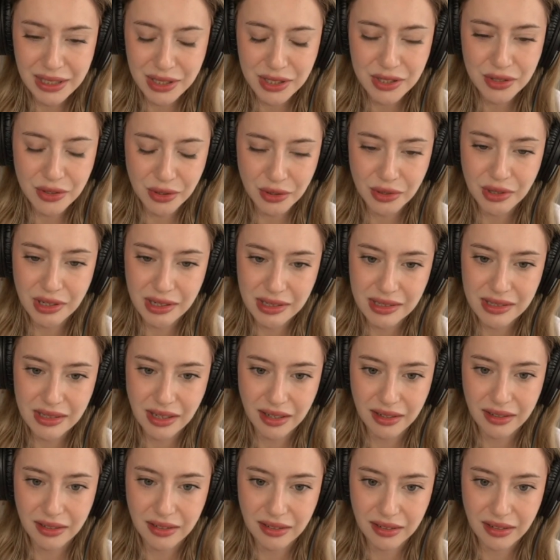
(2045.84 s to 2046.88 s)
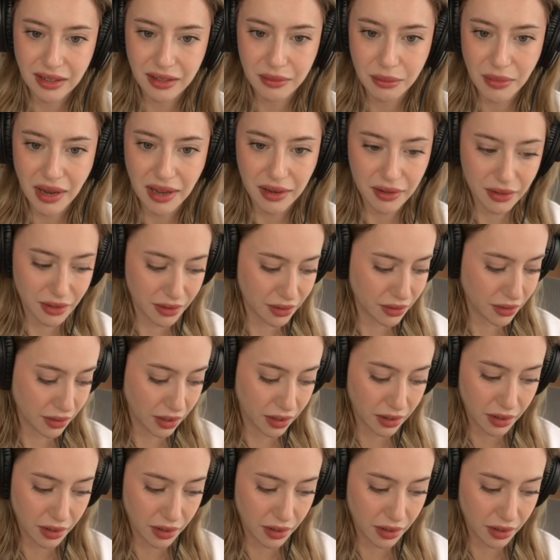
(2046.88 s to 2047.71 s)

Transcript: stories that matter,